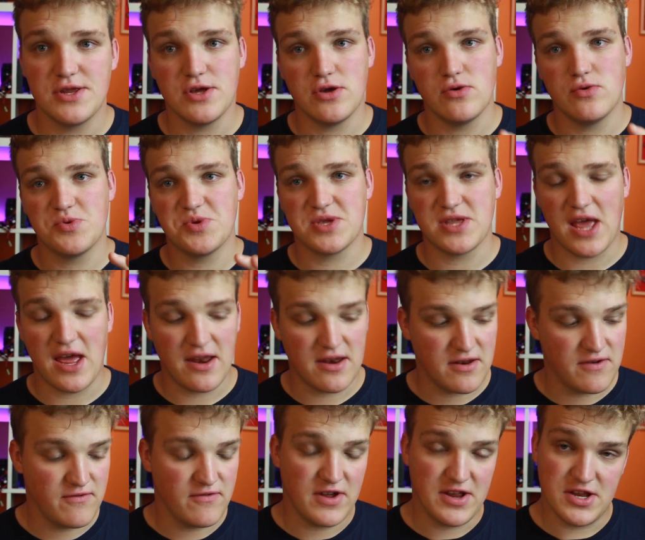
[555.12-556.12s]
to
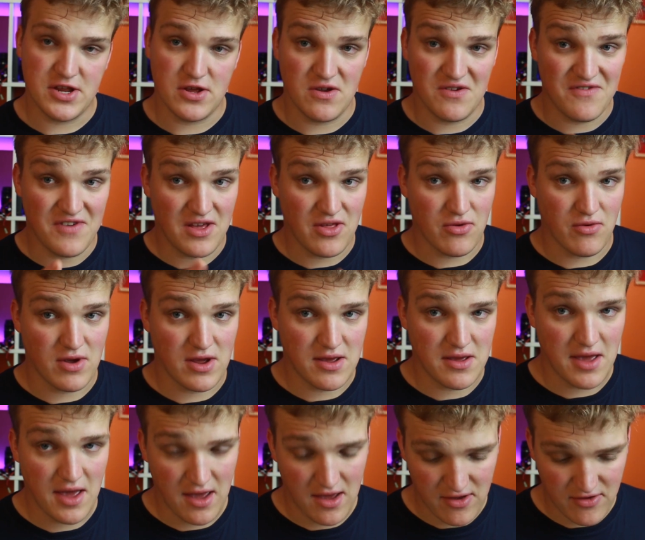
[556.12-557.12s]
standard V2, V3
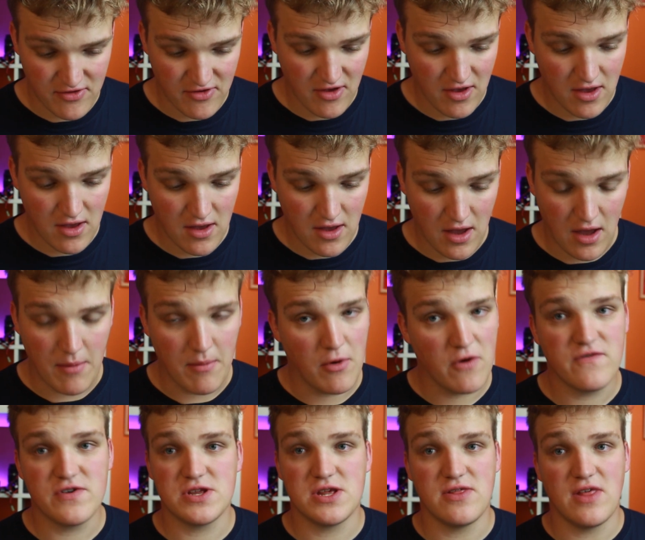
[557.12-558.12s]
gears.
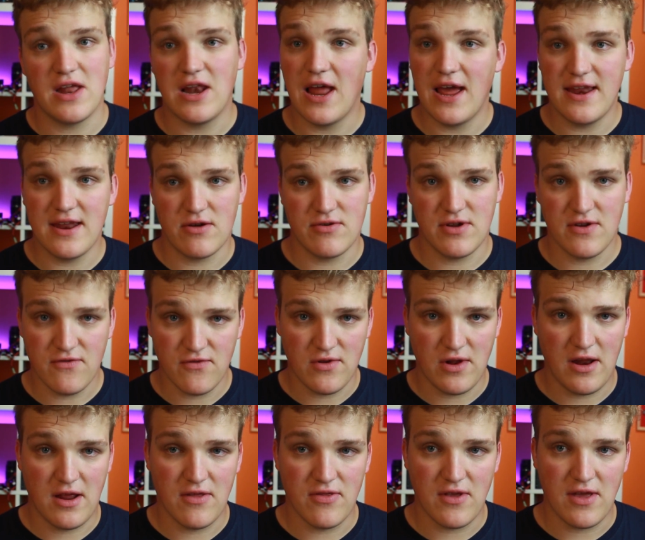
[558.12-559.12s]
Obviously they're laid out
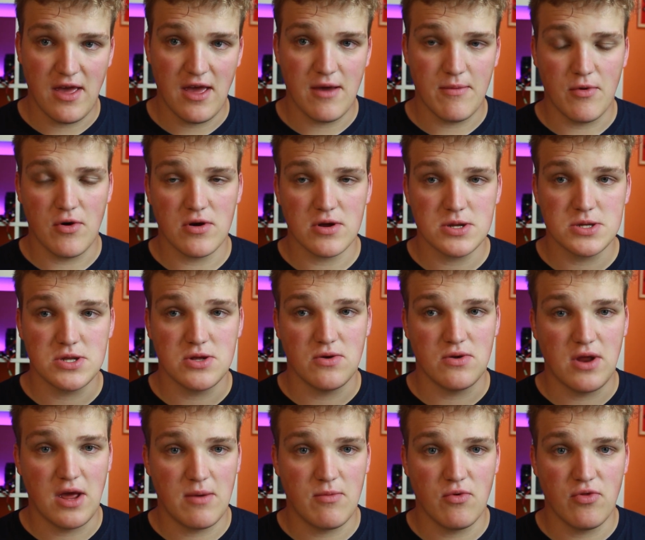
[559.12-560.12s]
differently in the gearbox to
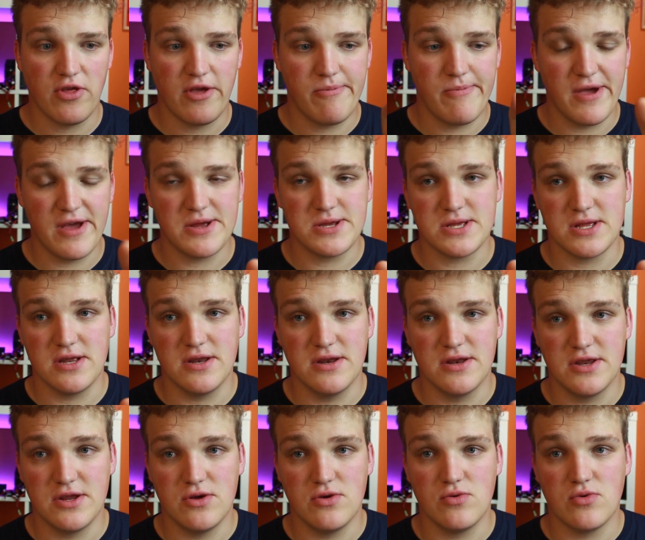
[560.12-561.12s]
enable the piston
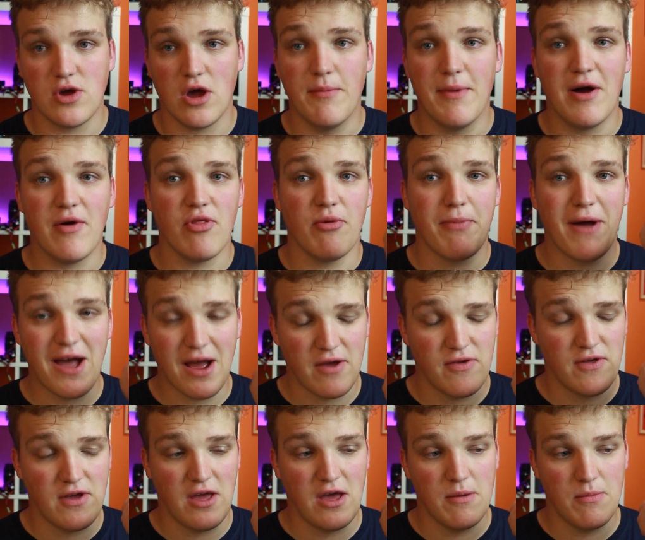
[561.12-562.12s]
to come out the back of
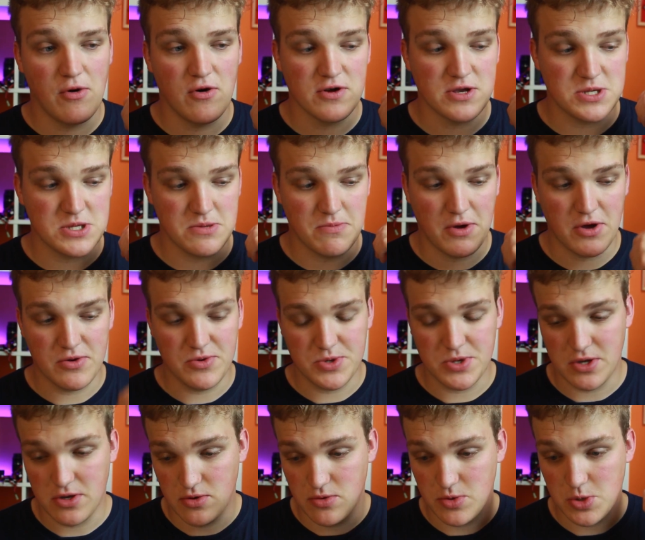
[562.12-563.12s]
the gearbox as
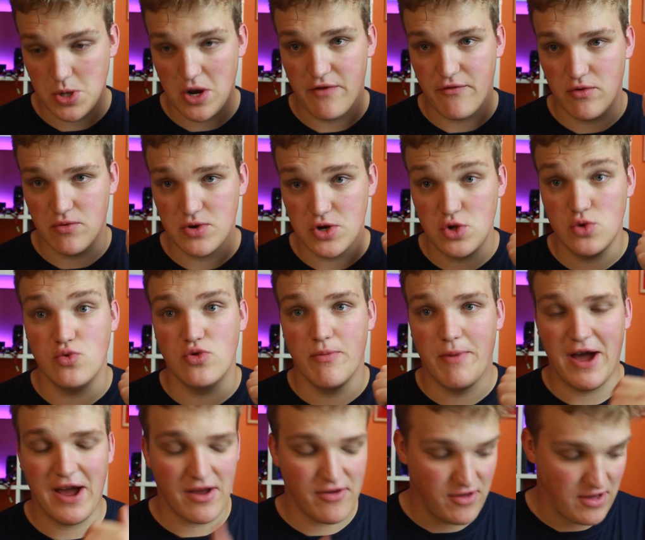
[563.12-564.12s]
opposed to travel to the
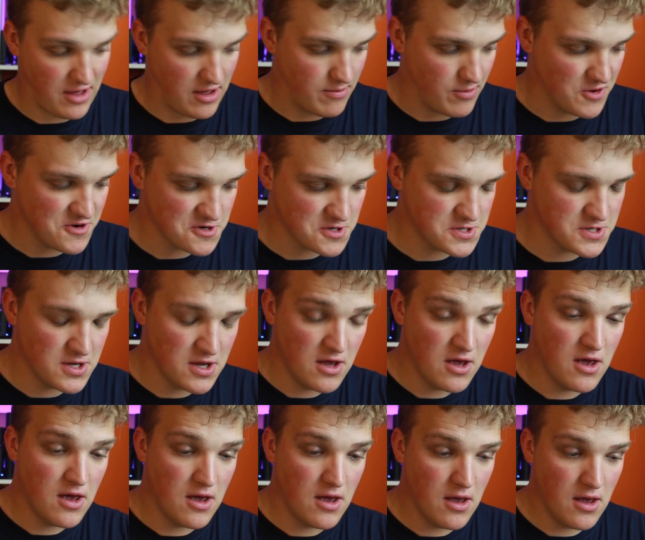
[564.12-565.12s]
back of the gearbox.
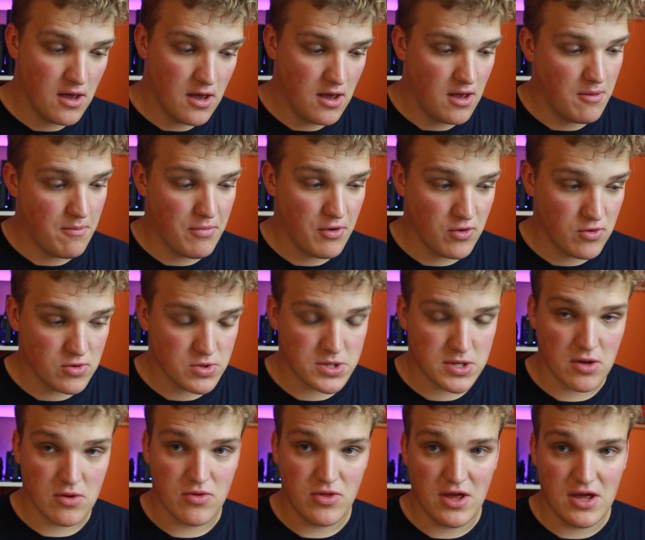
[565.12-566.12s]
But
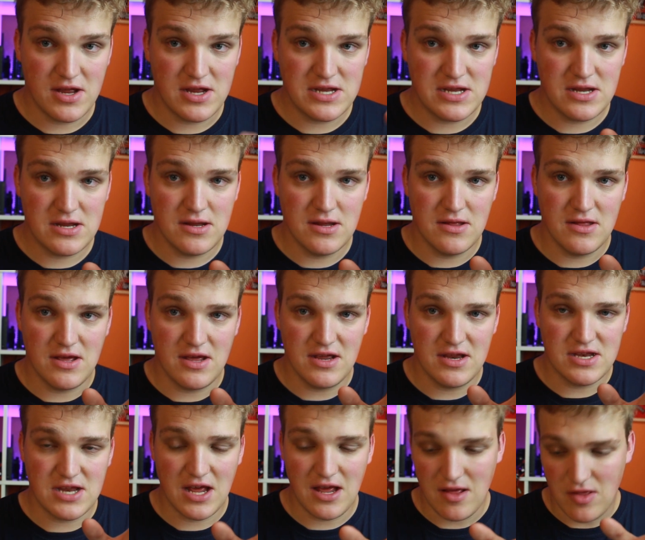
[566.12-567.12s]
also the
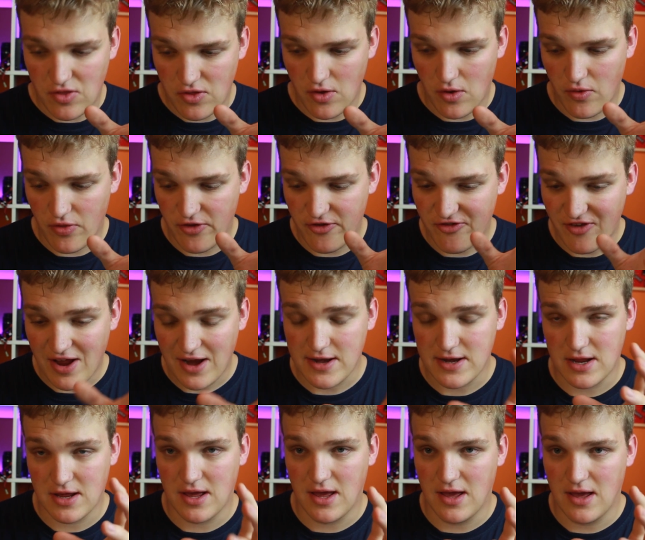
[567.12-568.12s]
teeth on the
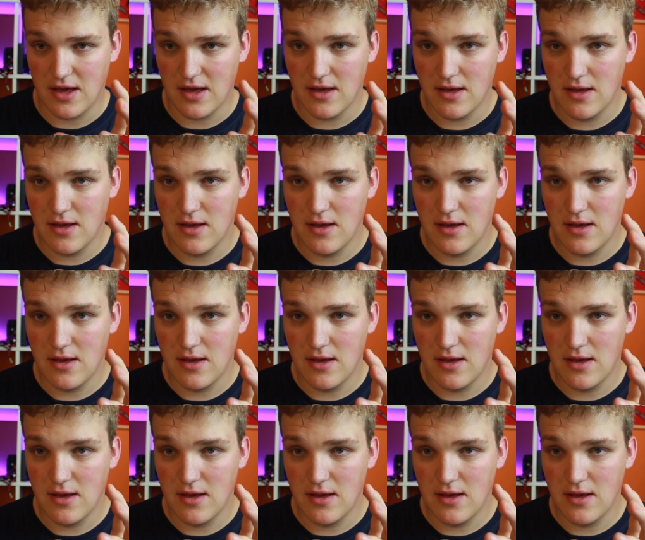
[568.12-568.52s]
sector gear,